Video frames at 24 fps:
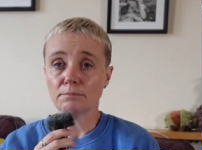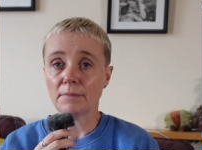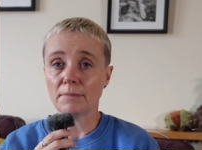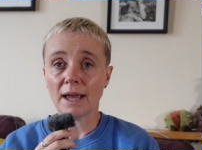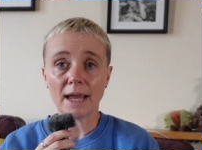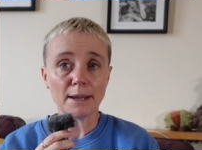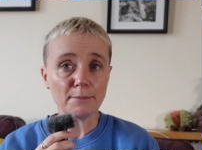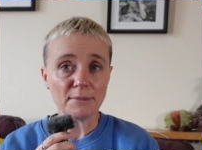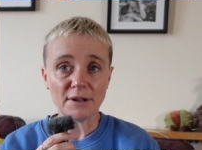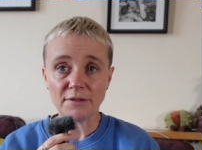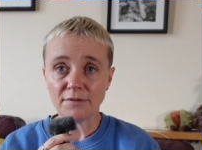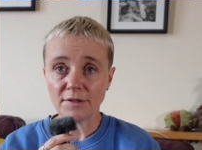
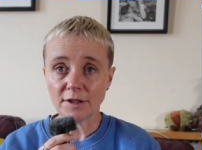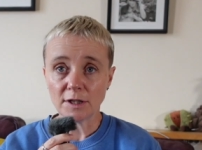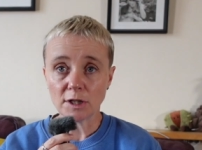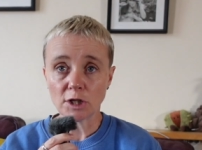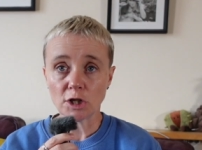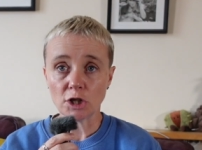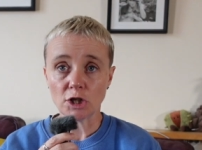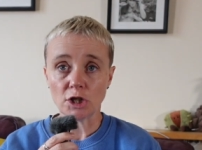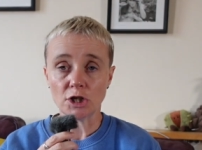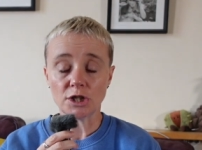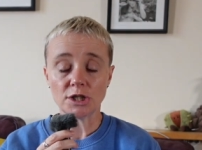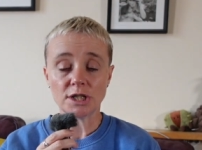make me feel
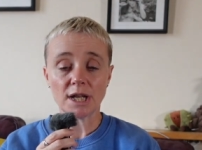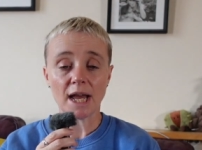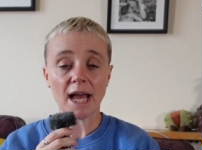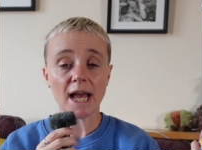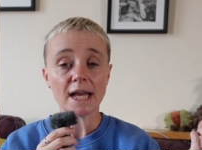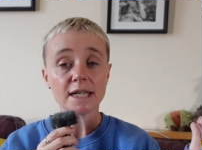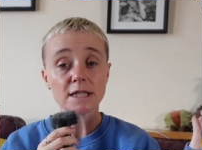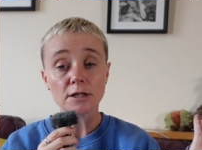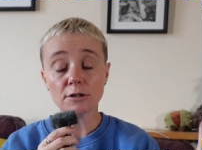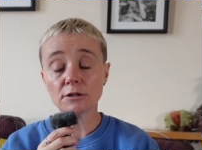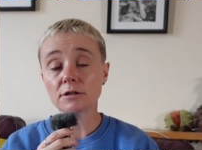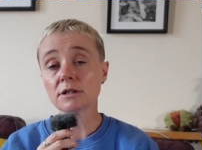good
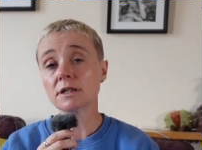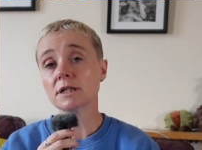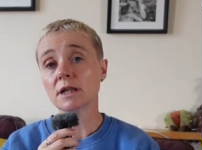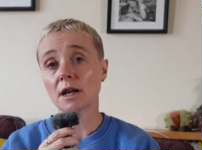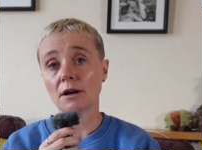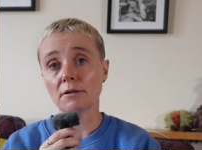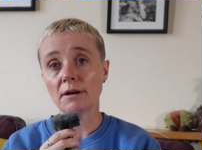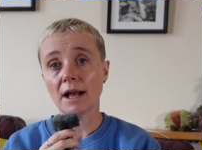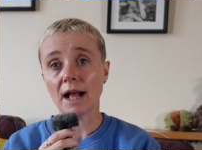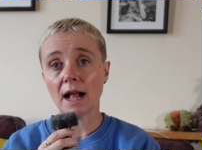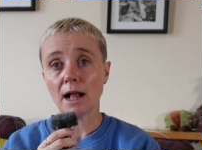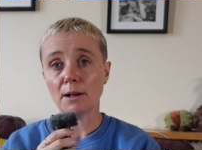has also
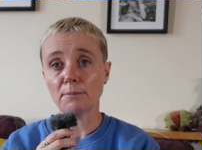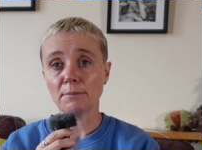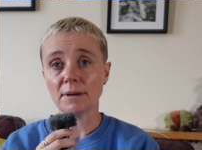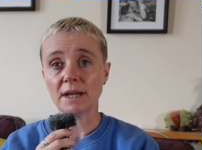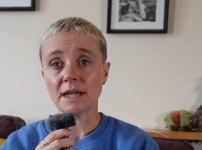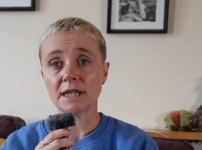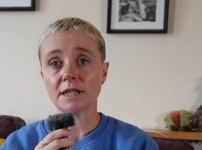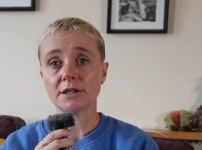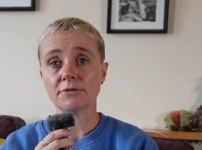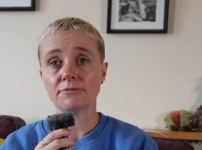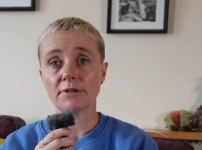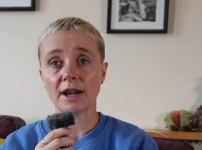helped me
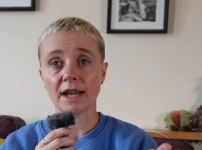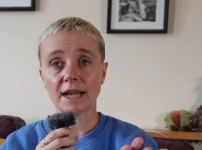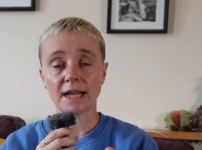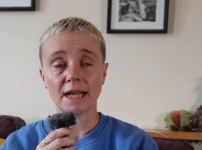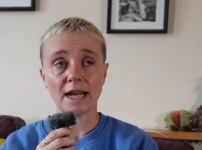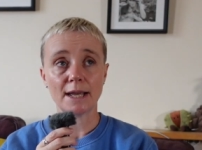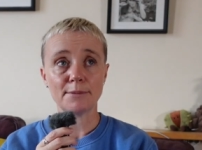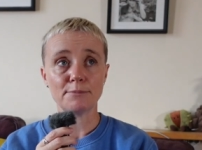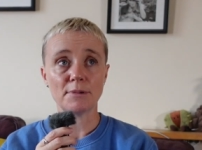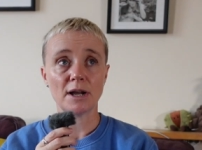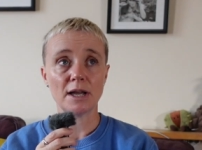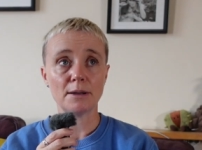to
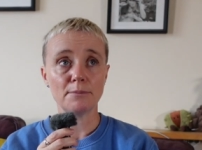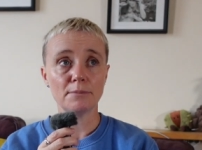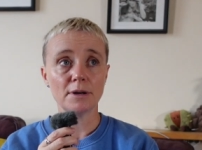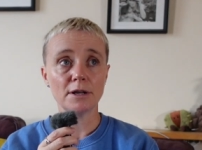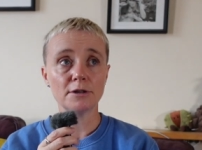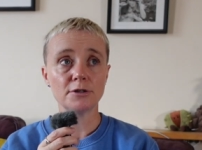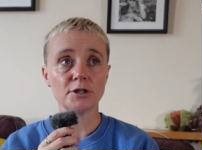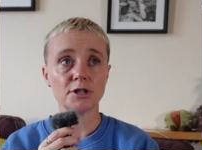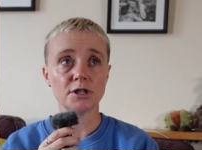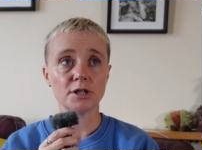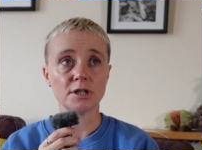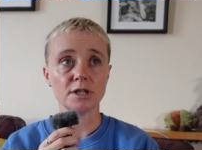regulate my
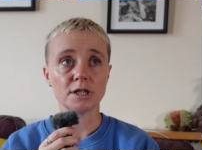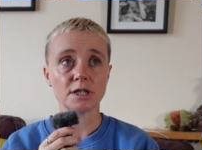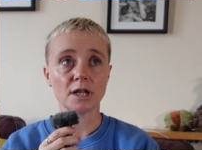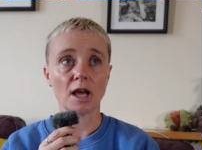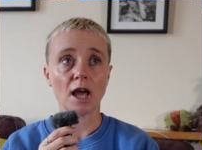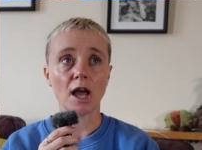emotions.